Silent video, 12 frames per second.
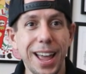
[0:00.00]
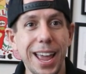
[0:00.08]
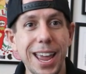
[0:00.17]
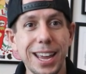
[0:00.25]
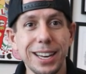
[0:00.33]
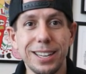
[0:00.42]

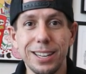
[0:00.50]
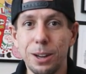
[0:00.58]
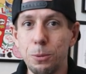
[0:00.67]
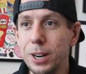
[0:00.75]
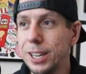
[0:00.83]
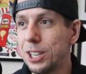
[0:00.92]
And I
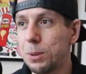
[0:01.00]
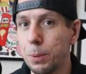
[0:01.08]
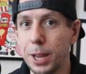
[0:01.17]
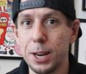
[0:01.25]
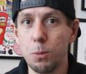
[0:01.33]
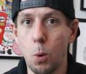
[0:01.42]
want to
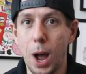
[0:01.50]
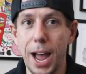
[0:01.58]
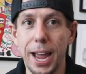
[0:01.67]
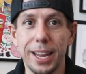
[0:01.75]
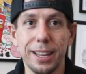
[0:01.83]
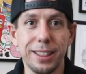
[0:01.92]
explain
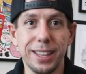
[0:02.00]
why